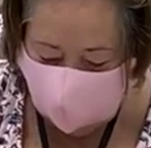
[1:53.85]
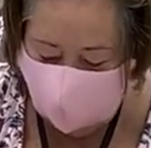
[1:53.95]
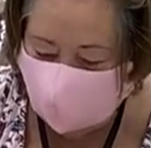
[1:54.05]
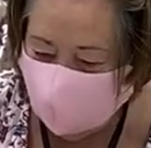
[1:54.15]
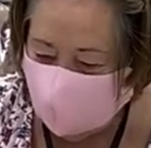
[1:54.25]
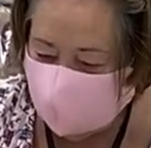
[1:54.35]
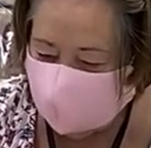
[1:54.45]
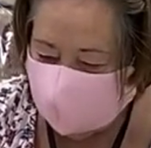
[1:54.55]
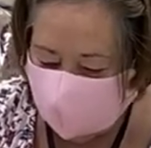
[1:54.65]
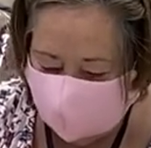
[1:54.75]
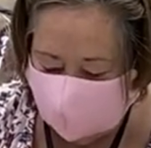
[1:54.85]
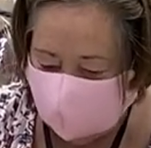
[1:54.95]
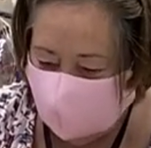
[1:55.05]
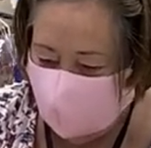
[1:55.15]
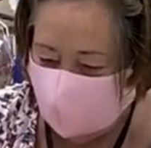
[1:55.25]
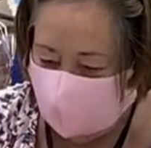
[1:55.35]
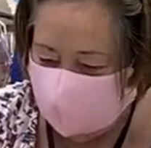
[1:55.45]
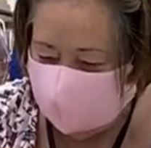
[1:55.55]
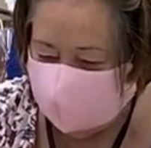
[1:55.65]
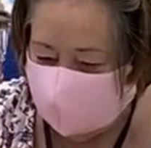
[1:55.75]
forest
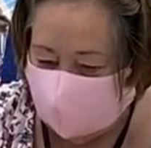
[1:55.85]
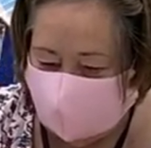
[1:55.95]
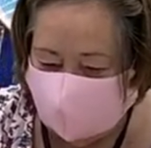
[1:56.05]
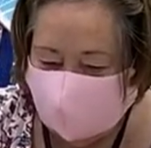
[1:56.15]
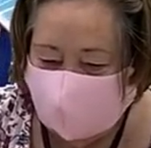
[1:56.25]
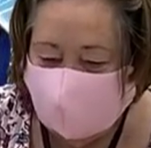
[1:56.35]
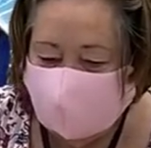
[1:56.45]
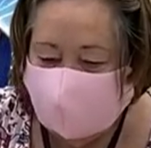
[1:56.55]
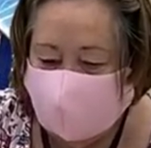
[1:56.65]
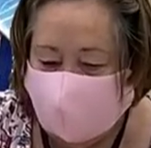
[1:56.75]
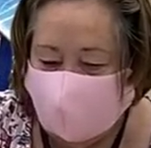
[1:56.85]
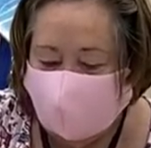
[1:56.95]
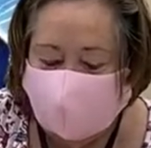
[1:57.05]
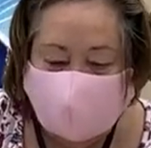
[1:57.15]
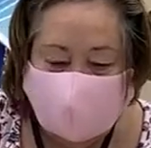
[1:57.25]
floor is there. Now,